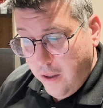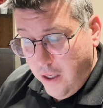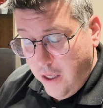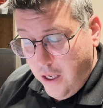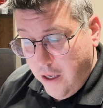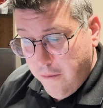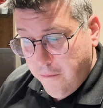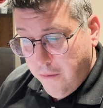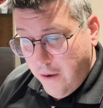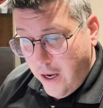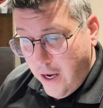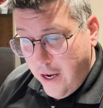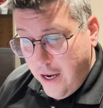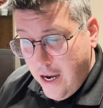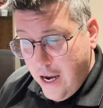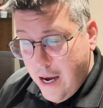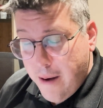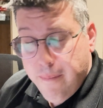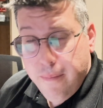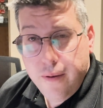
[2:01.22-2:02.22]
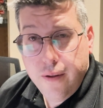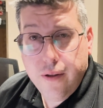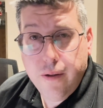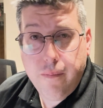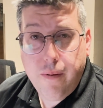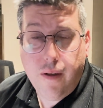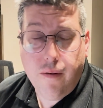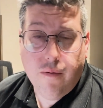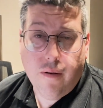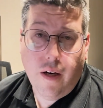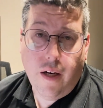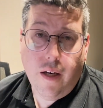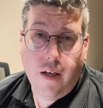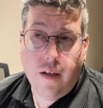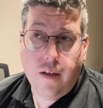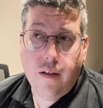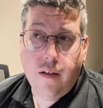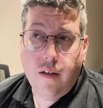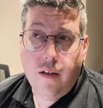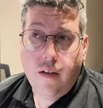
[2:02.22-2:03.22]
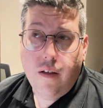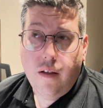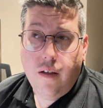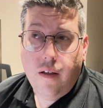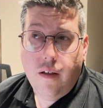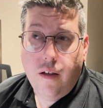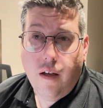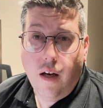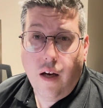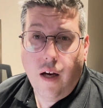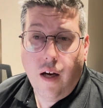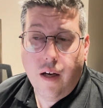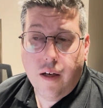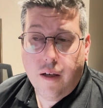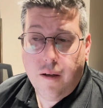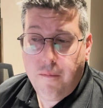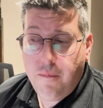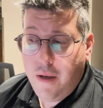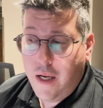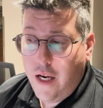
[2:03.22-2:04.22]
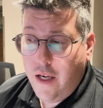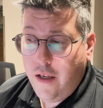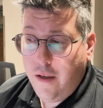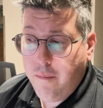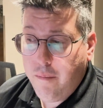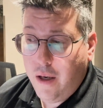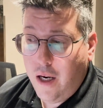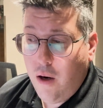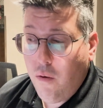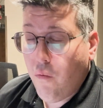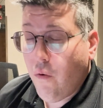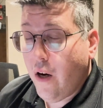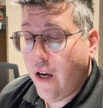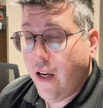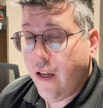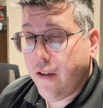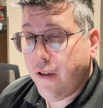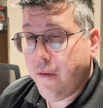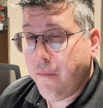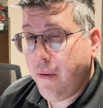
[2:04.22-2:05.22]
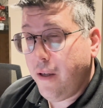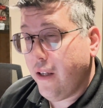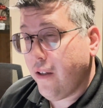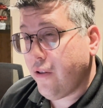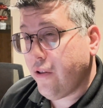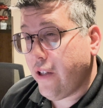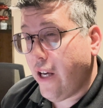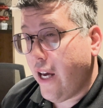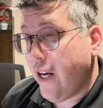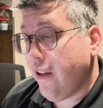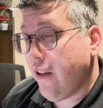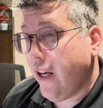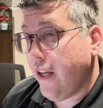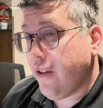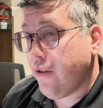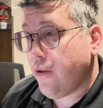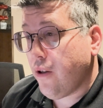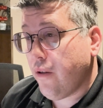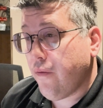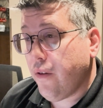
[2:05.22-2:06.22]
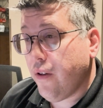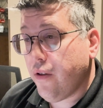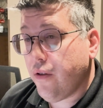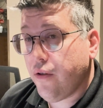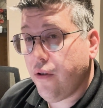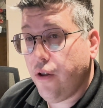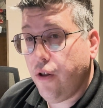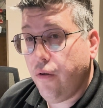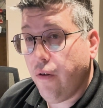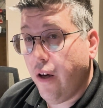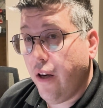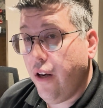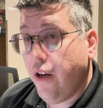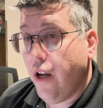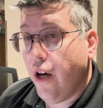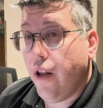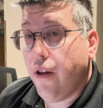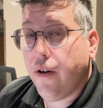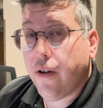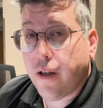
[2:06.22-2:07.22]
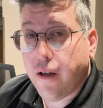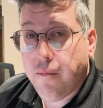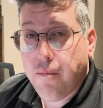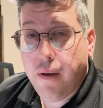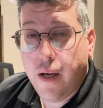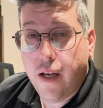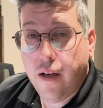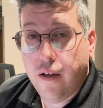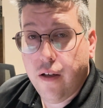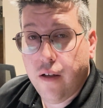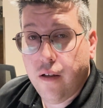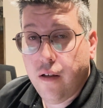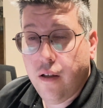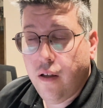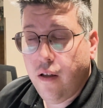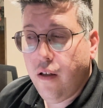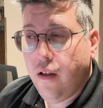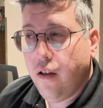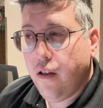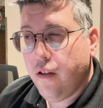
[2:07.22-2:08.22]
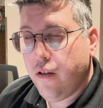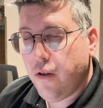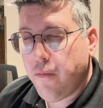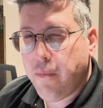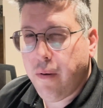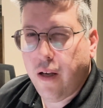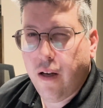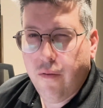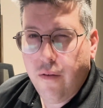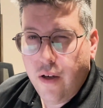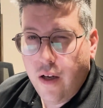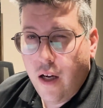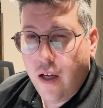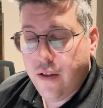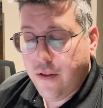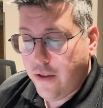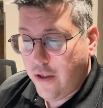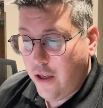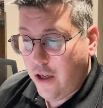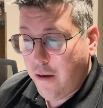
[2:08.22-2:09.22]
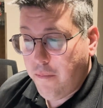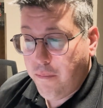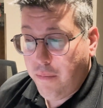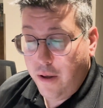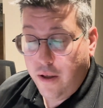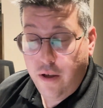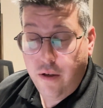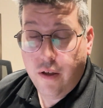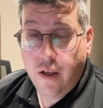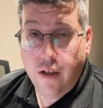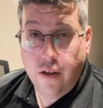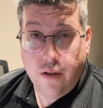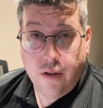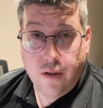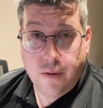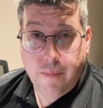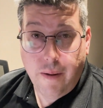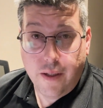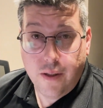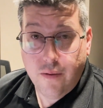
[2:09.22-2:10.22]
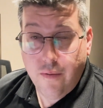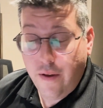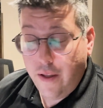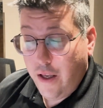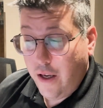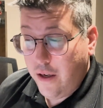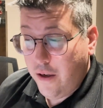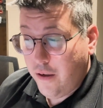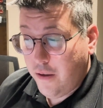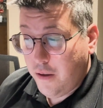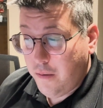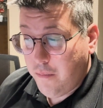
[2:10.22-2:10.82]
If I happen to be running a companion, but I want it to be a satellite surface to another companion, it's a bit of an odd setup, but you can specify that here in the